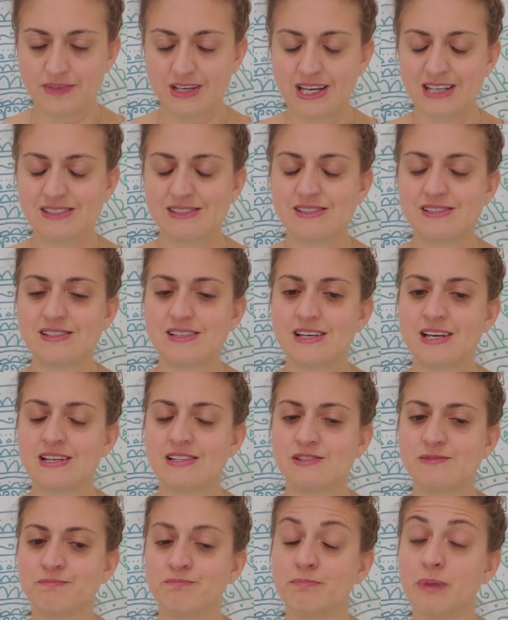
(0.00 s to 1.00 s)
It's
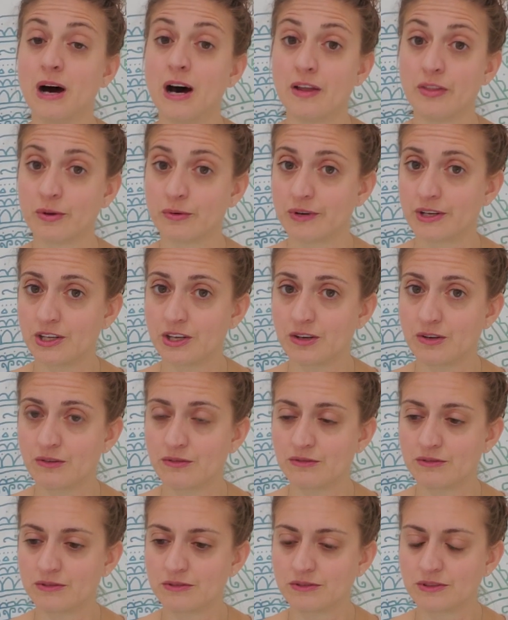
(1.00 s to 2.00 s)
it's bothering
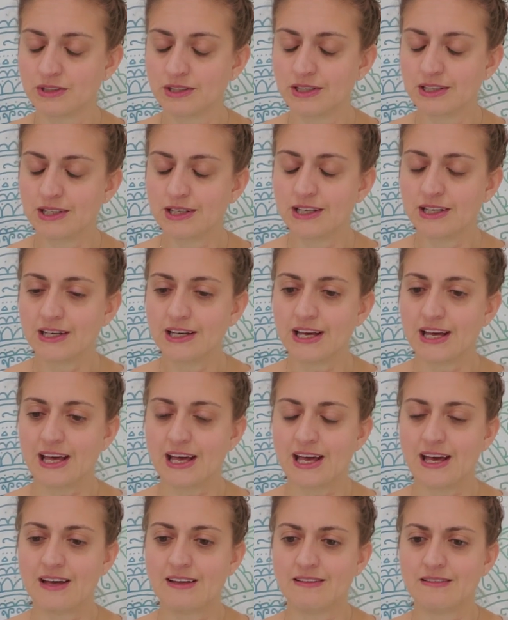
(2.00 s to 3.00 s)
you
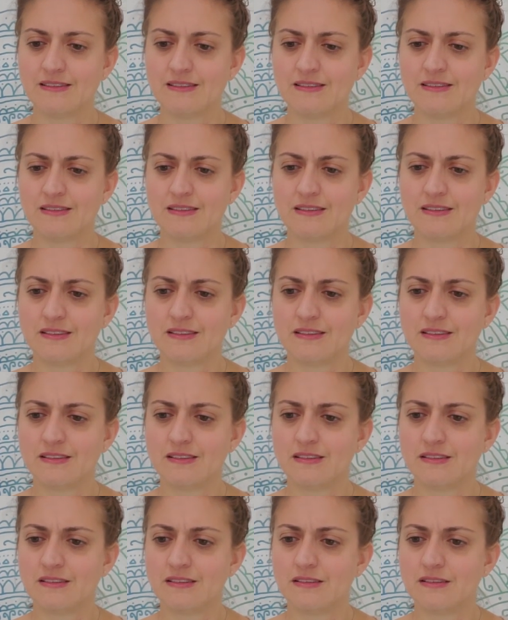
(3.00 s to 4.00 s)
and
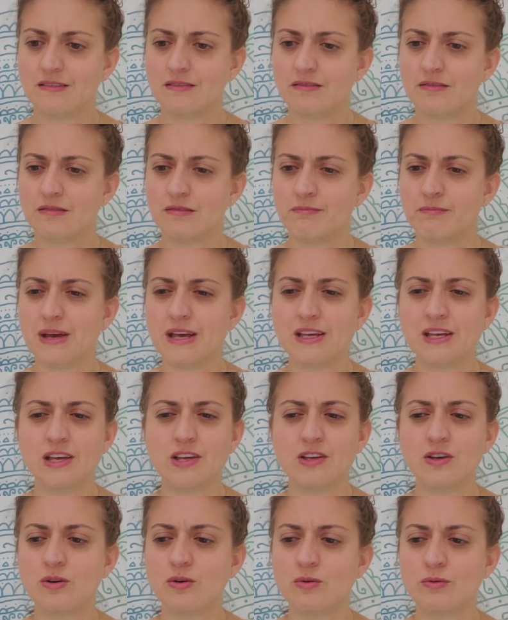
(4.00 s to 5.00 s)

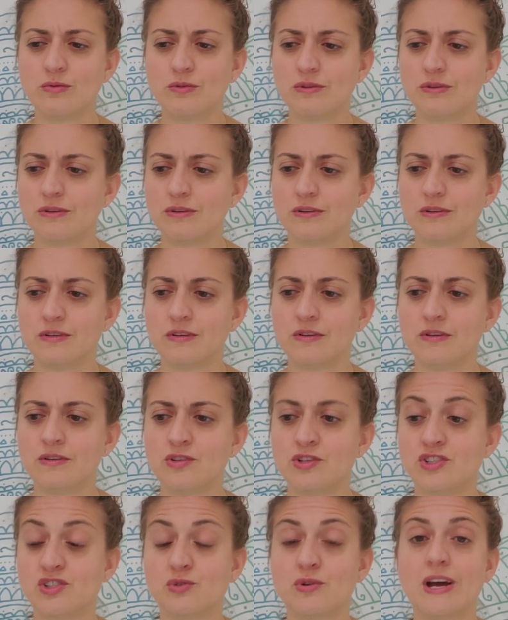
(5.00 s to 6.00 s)
making you
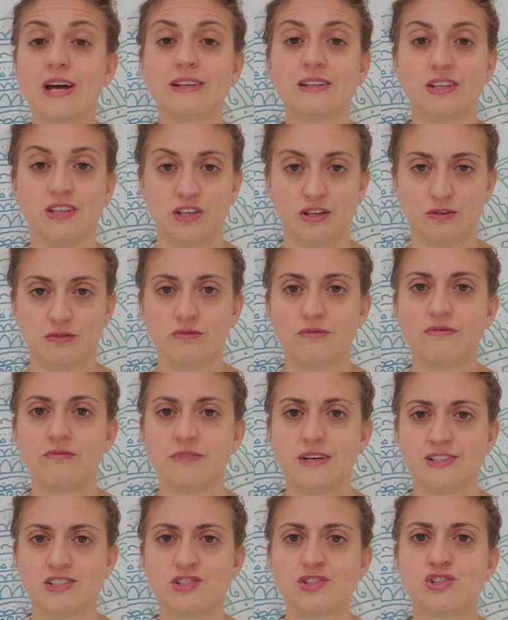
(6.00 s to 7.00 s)
distracting you.
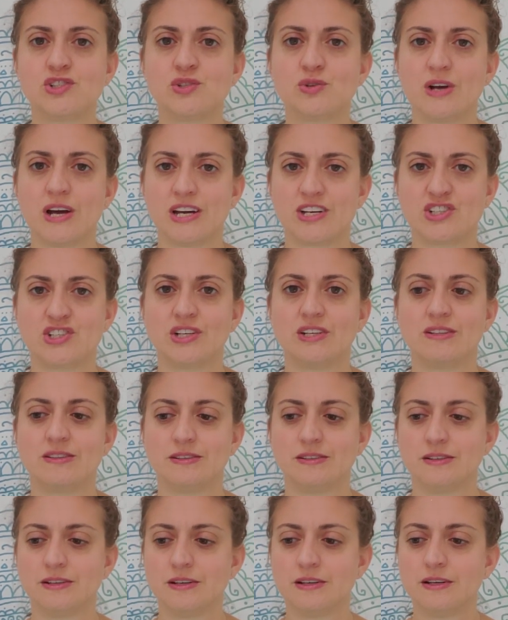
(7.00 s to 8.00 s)
It's a distraction.